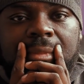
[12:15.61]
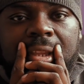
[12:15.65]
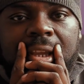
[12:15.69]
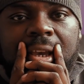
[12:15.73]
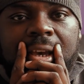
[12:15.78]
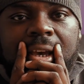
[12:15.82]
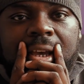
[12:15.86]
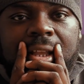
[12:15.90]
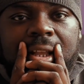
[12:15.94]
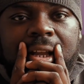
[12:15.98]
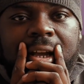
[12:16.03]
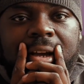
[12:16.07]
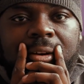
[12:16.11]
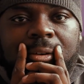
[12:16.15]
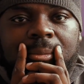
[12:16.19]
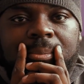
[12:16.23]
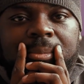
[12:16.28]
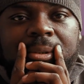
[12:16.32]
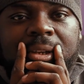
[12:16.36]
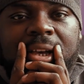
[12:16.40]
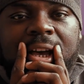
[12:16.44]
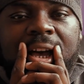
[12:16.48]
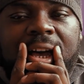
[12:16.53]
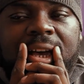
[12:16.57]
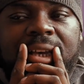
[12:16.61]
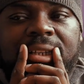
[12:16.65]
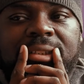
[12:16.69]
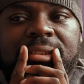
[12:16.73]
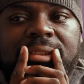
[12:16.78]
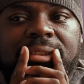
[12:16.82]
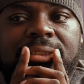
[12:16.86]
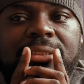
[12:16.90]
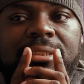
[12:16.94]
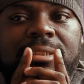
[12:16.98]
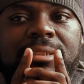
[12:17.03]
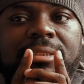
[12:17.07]
and I hope you
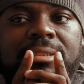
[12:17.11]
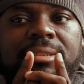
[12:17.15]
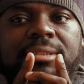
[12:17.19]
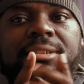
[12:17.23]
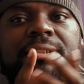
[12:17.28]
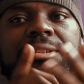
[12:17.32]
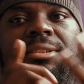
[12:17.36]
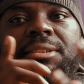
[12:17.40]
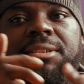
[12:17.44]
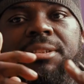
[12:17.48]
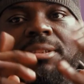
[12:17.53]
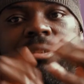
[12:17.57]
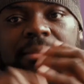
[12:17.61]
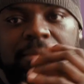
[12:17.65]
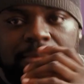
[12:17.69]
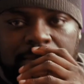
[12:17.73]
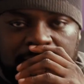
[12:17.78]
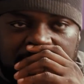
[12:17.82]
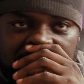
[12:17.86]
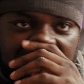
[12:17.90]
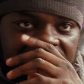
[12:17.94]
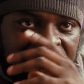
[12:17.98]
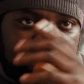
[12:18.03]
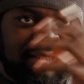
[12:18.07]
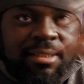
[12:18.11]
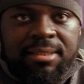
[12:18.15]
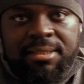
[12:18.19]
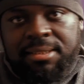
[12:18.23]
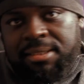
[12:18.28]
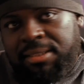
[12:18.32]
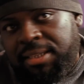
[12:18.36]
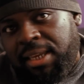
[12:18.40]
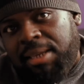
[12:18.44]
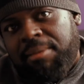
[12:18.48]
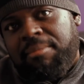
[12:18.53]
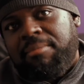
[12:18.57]
guys just take this,
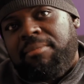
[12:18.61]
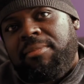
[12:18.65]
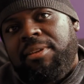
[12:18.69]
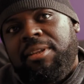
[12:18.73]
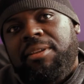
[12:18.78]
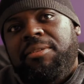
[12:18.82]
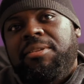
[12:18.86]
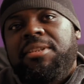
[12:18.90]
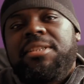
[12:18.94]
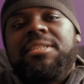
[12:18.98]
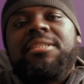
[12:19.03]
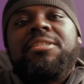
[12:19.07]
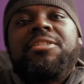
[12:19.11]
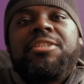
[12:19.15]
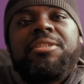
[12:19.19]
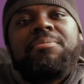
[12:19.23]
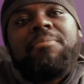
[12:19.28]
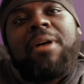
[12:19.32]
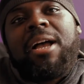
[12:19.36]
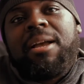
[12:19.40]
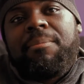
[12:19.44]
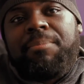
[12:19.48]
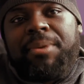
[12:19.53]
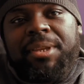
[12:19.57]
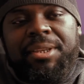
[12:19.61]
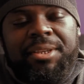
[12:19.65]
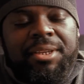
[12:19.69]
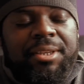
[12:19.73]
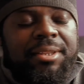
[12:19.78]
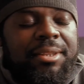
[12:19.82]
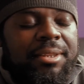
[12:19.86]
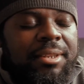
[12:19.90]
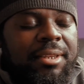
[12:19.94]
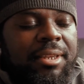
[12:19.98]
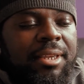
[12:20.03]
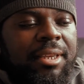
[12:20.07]
take you know, this is just my
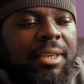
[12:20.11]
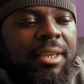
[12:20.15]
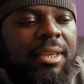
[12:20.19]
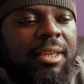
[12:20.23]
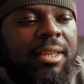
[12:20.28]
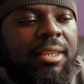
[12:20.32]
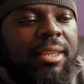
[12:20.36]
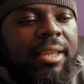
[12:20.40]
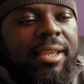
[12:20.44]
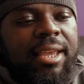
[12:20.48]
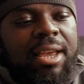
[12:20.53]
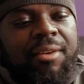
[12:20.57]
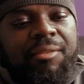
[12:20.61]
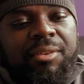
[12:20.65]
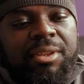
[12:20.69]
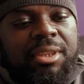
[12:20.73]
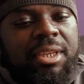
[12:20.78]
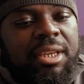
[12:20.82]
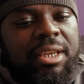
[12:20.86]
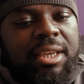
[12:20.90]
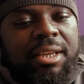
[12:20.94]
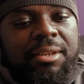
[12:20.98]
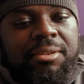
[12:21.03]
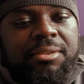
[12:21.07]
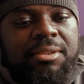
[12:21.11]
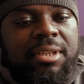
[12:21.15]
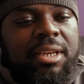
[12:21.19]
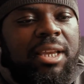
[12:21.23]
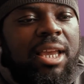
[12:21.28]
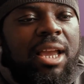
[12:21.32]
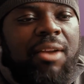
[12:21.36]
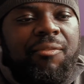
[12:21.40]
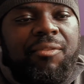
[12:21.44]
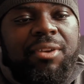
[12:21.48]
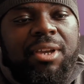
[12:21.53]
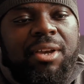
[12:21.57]
opinion. Like everything else, like
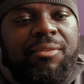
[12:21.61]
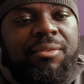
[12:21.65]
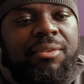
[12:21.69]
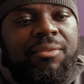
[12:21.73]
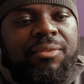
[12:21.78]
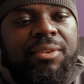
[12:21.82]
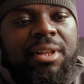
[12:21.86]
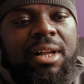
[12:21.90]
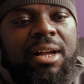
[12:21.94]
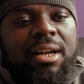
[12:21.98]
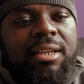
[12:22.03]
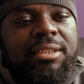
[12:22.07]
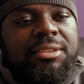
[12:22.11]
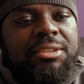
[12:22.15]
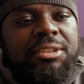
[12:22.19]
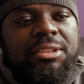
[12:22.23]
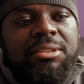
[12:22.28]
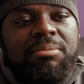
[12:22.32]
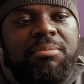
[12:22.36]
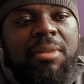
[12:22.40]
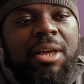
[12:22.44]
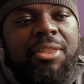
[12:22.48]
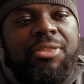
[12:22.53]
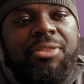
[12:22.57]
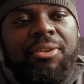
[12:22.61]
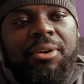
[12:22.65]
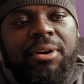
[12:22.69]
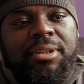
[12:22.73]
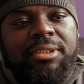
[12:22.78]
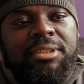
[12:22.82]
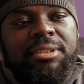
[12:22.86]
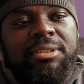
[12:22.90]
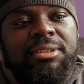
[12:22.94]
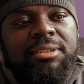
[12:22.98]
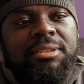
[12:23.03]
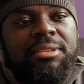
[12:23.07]
every other vlog, it's just my
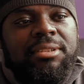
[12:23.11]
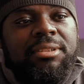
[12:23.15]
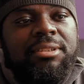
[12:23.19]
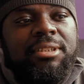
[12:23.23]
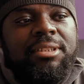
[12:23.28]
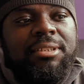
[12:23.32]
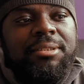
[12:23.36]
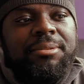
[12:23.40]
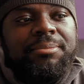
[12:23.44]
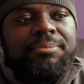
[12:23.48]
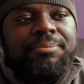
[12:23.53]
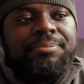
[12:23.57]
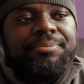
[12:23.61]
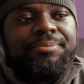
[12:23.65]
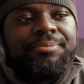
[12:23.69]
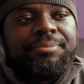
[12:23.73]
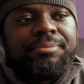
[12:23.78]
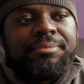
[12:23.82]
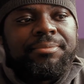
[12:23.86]
thoughts. Um,